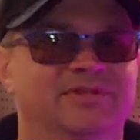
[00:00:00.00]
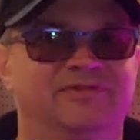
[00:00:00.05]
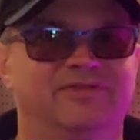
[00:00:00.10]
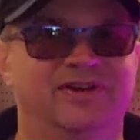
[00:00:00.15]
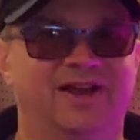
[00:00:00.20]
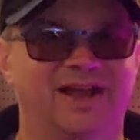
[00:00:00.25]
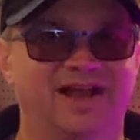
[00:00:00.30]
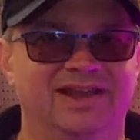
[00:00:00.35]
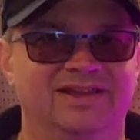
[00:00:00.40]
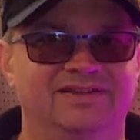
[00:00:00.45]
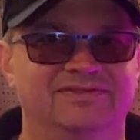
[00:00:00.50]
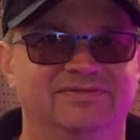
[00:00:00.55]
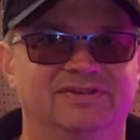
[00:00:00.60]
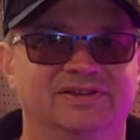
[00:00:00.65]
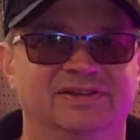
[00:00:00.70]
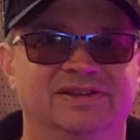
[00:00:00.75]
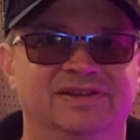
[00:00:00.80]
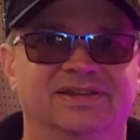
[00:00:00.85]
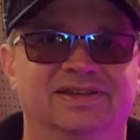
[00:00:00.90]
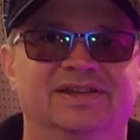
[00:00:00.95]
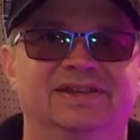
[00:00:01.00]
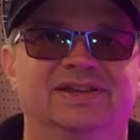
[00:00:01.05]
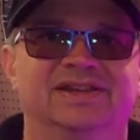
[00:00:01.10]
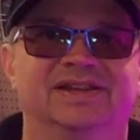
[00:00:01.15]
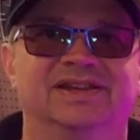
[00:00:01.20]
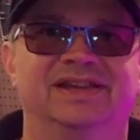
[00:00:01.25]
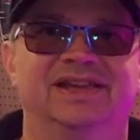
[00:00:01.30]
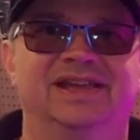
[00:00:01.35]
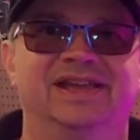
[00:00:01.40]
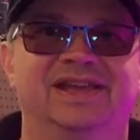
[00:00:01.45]
5,
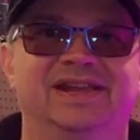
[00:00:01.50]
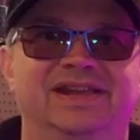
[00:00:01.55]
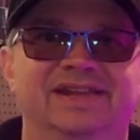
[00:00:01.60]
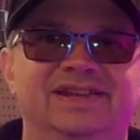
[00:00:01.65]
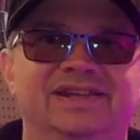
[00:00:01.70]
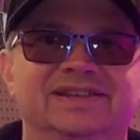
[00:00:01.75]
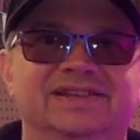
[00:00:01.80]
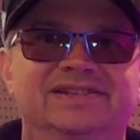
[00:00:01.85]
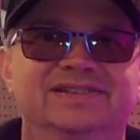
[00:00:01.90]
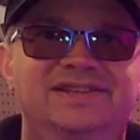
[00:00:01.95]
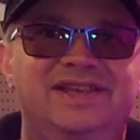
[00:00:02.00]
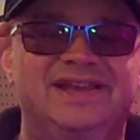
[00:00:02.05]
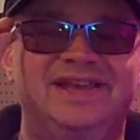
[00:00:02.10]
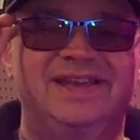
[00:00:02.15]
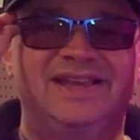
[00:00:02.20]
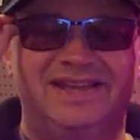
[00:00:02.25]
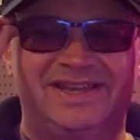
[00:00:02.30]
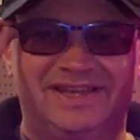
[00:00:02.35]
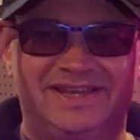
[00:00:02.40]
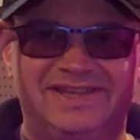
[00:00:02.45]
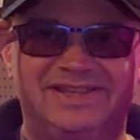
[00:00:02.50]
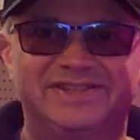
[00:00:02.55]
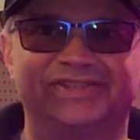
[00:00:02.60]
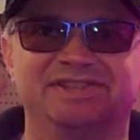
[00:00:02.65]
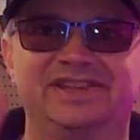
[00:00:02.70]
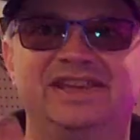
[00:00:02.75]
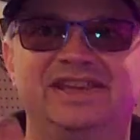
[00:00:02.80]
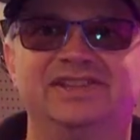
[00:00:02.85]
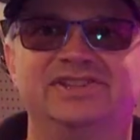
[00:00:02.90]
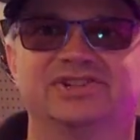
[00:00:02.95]
and it is
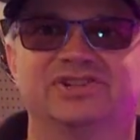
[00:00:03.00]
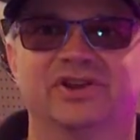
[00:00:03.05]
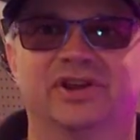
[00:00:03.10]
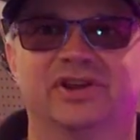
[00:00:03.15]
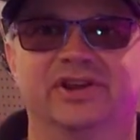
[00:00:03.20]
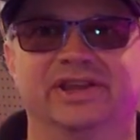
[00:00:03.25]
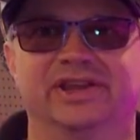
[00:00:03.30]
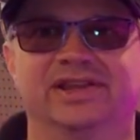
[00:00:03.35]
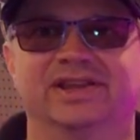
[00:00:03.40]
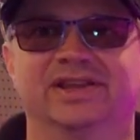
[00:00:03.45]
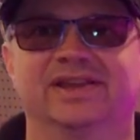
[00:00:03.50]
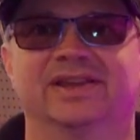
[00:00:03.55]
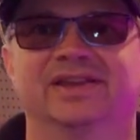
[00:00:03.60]
seed starting.